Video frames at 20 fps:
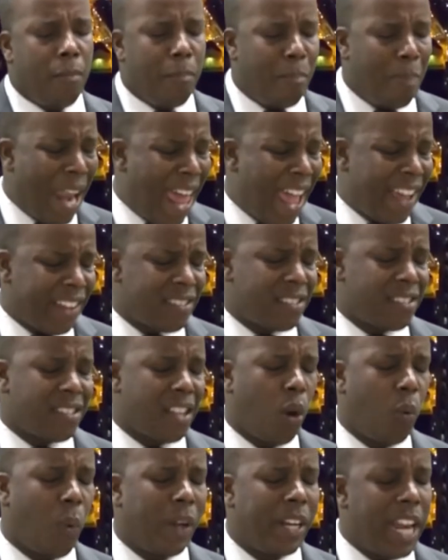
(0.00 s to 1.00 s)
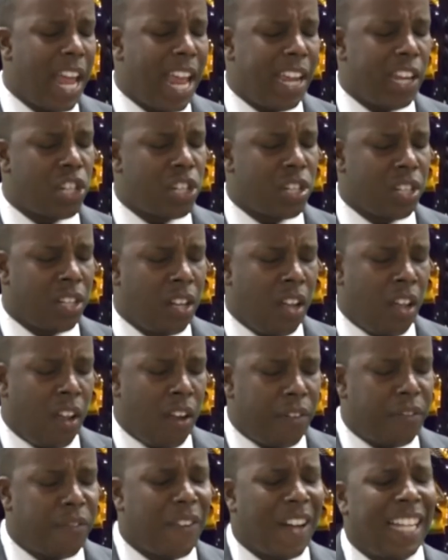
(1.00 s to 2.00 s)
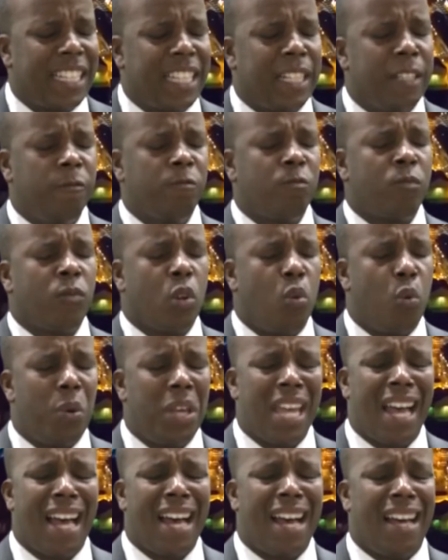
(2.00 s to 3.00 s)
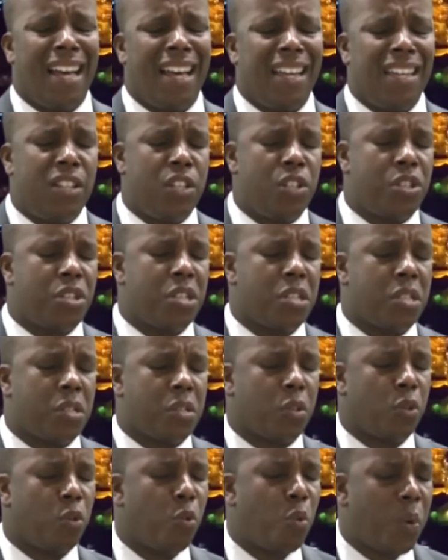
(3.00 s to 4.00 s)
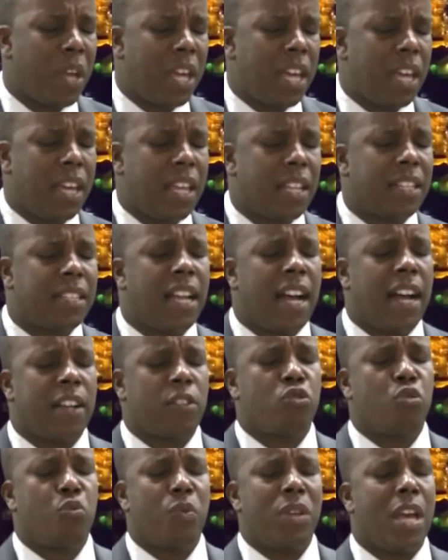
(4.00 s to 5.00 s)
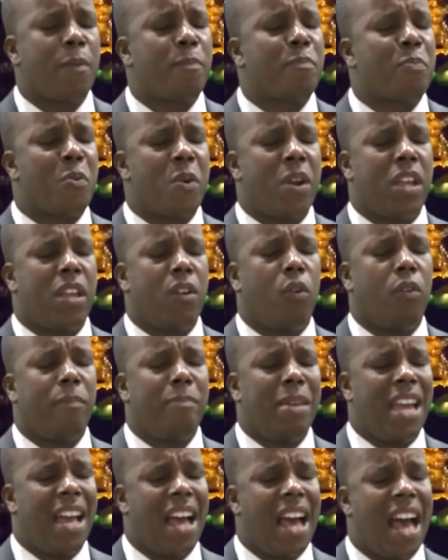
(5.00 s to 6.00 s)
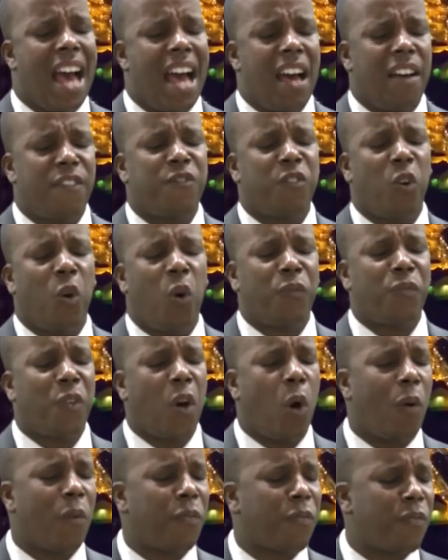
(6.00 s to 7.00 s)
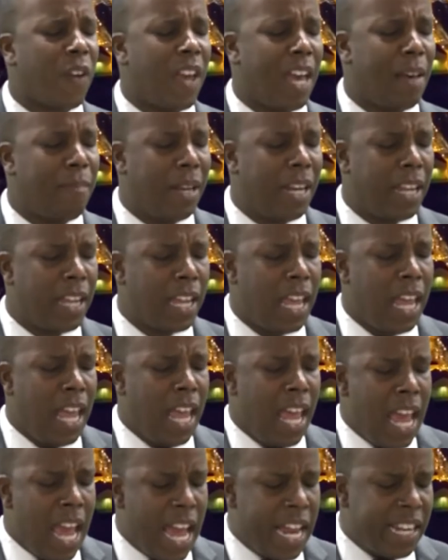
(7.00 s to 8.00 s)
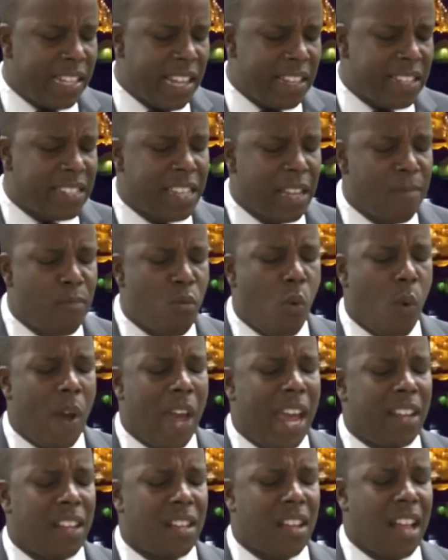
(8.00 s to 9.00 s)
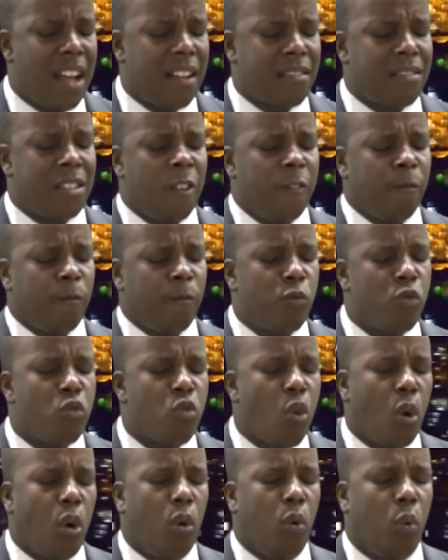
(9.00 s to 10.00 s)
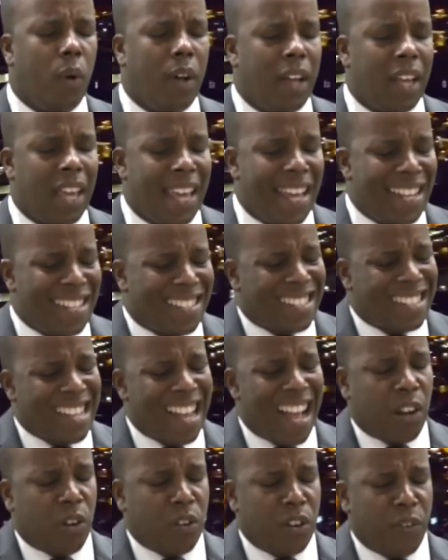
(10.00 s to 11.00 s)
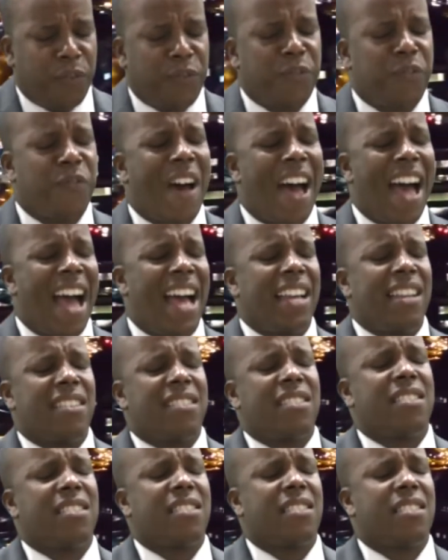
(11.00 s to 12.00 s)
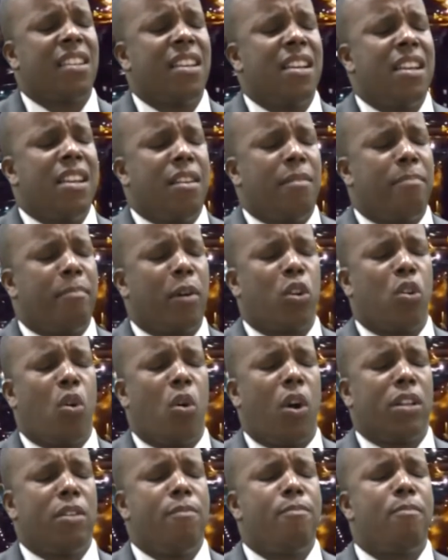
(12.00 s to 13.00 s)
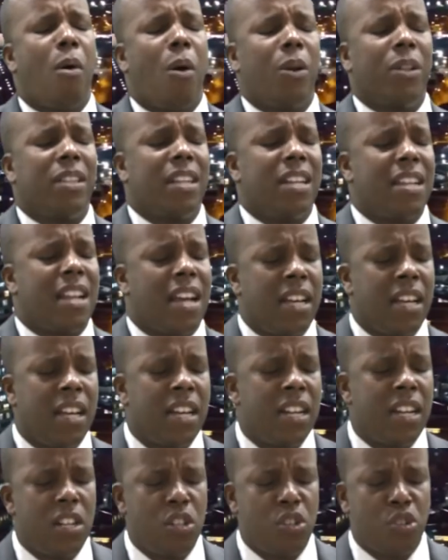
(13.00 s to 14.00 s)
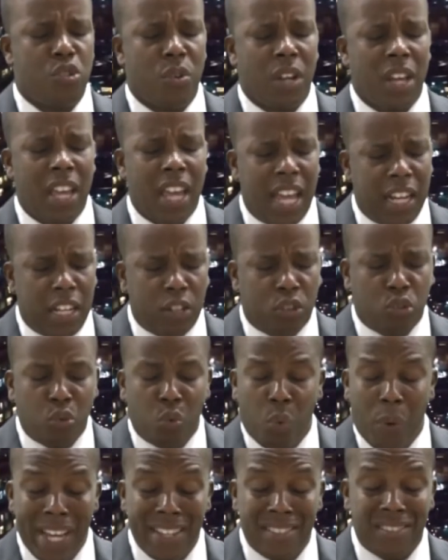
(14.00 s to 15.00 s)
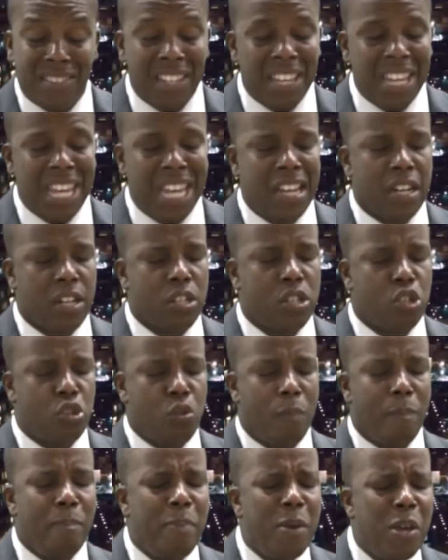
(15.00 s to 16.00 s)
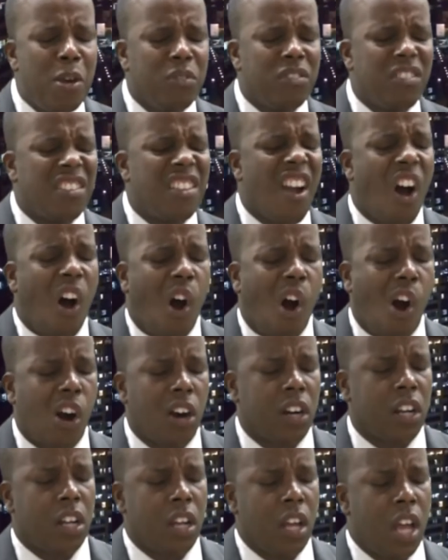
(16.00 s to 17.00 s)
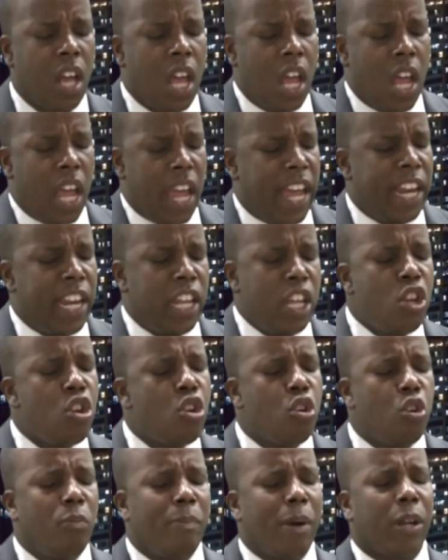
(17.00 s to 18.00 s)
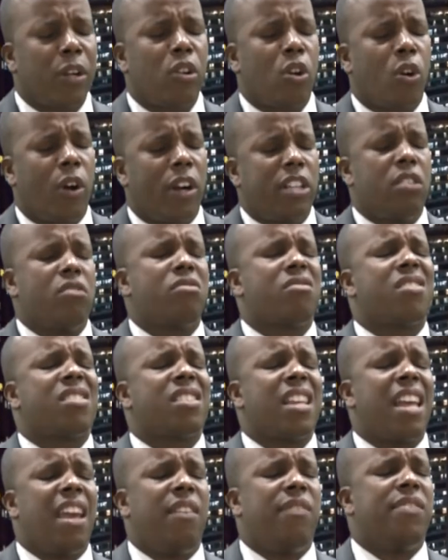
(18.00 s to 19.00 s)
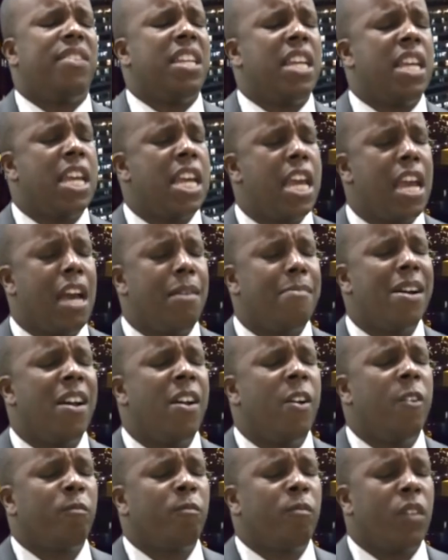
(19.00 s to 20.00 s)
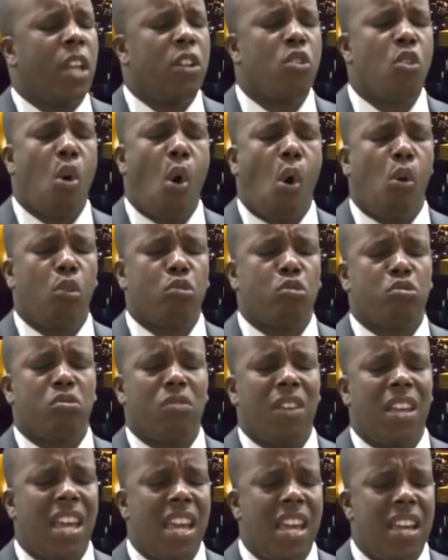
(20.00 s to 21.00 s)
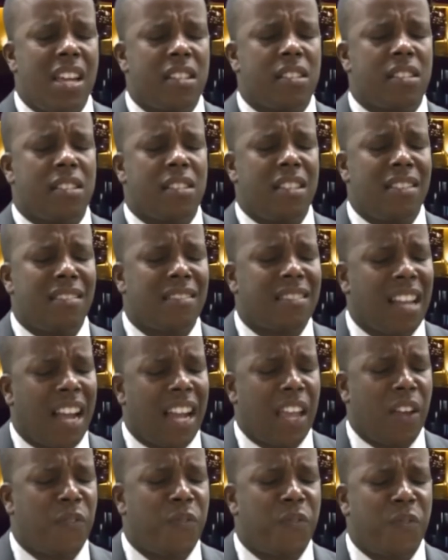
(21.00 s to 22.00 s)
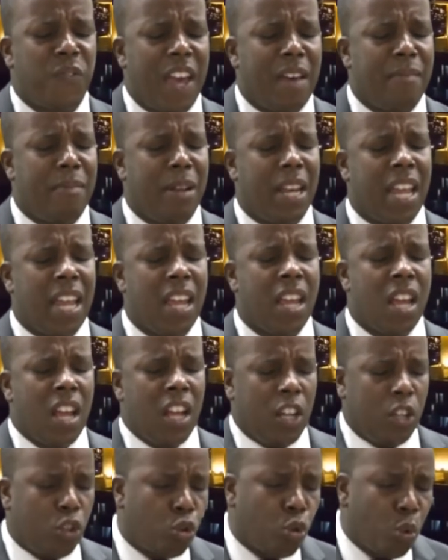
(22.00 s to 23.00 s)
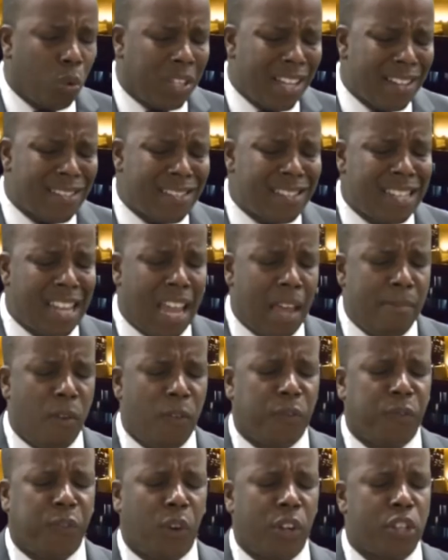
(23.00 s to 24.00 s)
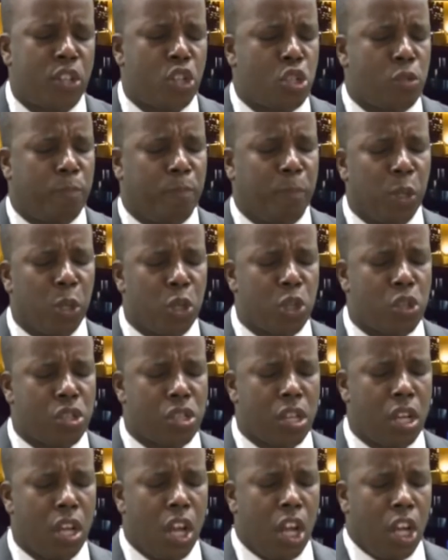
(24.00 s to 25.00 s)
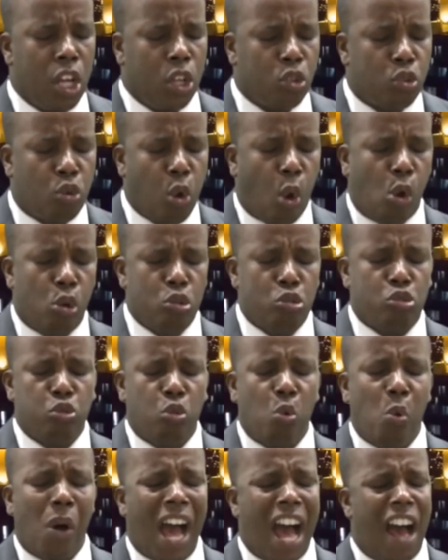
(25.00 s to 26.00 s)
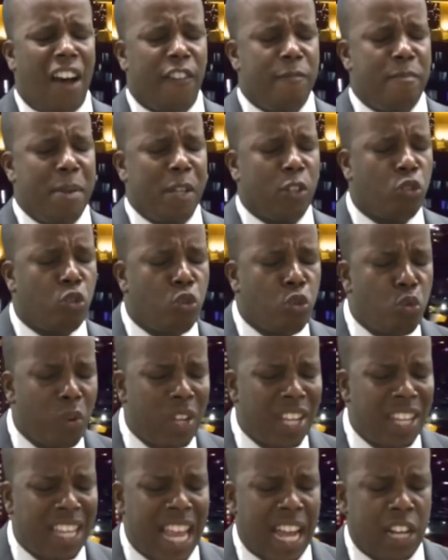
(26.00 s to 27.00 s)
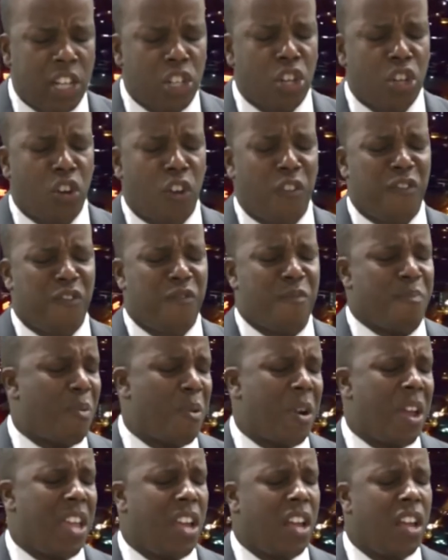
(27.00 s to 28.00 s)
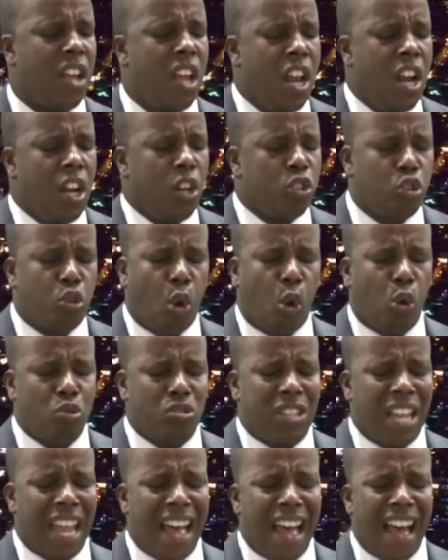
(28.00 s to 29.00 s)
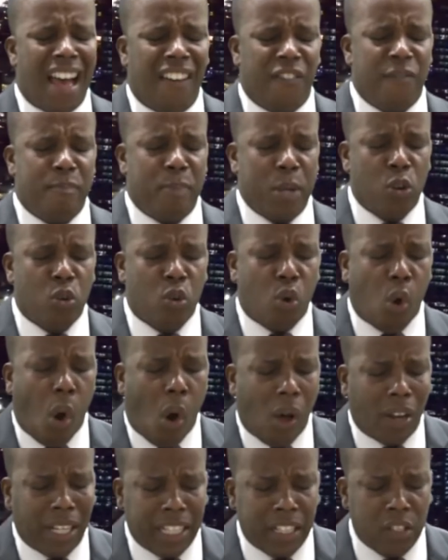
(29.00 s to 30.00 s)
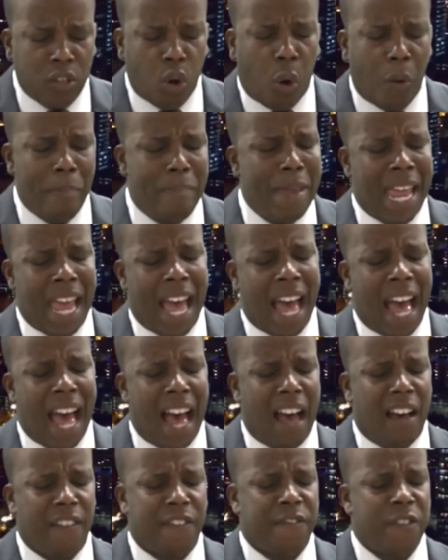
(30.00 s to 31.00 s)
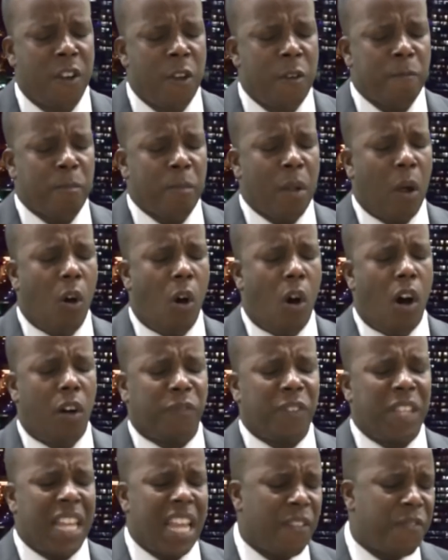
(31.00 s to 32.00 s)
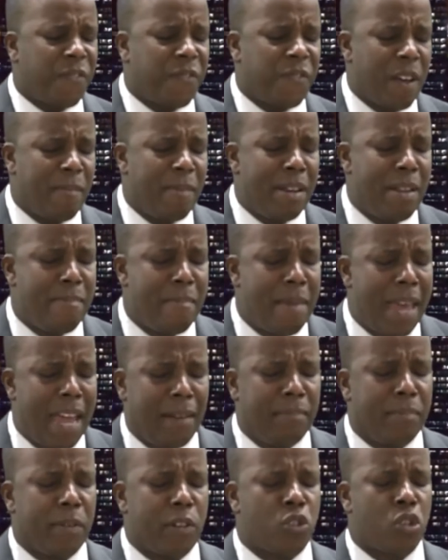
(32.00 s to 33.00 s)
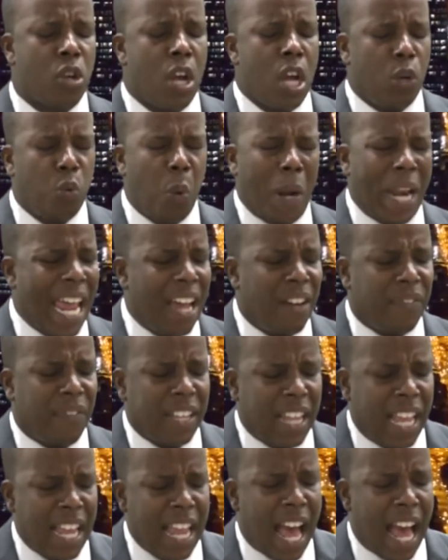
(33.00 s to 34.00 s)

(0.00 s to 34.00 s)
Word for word: Bless our nation. Father, we are in this week that we are praying on behalf of our family. And in the same way that Noah, he sacrificed, my Lord, more than 120 years to build the ark. And you, my Lord, you saved him and also his entire family. Do the same for this person those who have been doing their channel of prayer, those that have been calling on behalf of their family members, whatever they